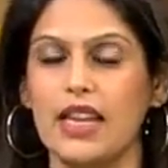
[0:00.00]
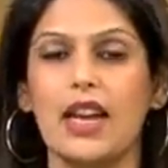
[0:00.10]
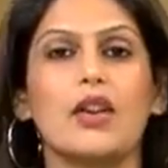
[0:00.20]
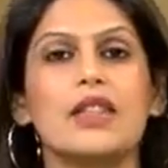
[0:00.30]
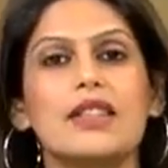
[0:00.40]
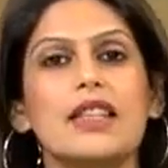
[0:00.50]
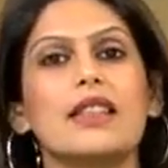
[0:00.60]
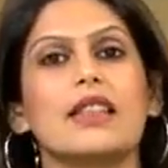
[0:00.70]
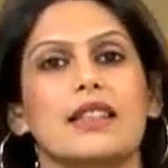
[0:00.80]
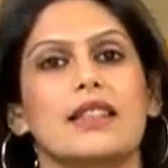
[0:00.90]
Now
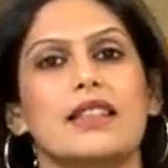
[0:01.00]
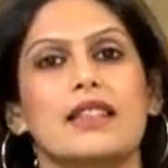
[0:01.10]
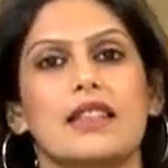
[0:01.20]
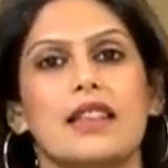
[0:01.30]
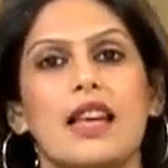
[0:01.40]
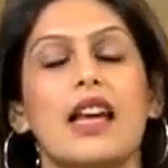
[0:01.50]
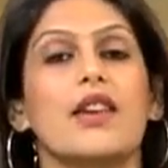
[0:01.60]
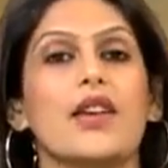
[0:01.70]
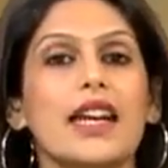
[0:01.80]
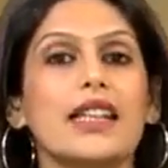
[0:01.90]
consider this.
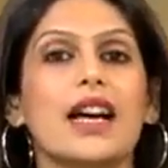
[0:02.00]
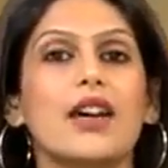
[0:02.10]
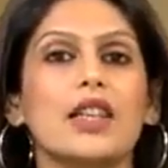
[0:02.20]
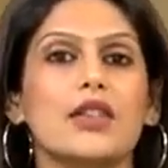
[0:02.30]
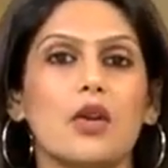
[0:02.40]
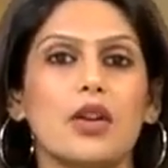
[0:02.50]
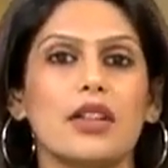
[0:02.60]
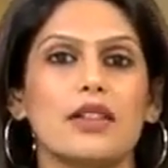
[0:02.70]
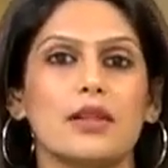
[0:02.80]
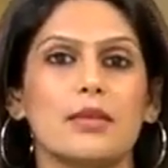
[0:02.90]
Right now, these
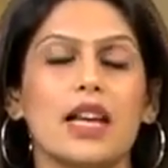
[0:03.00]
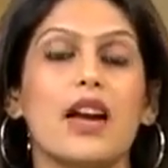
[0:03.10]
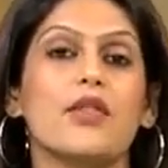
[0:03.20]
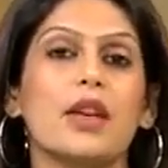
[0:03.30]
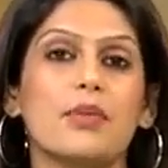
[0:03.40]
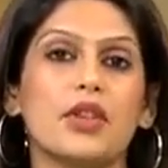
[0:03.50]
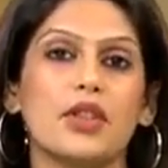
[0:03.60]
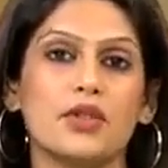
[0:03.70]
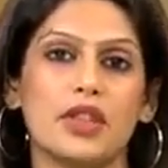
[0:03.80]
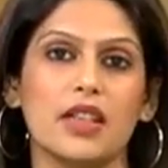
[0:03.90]
organisms are
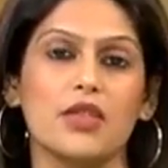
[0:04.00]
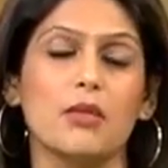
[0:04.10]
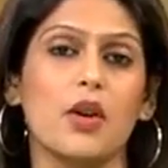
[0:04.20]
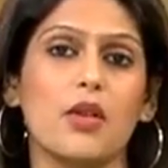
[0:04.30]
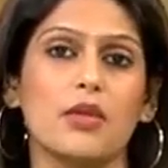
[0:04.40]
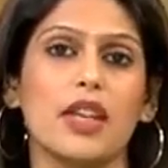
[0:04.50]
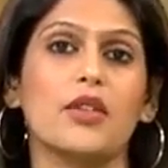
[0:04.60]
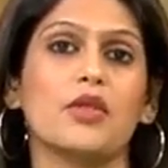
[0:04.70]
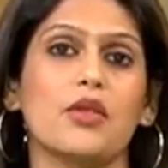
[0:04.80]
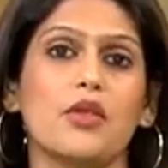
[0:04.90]
reproducing. Tomorrow, they
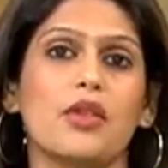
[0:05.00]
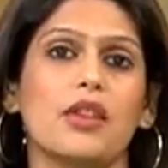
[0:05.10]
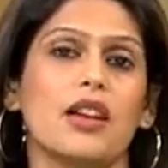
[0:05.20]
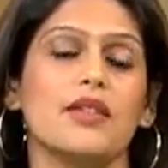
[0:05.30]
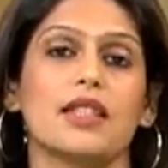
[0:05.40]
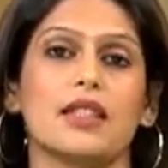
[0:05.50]
could grow nervous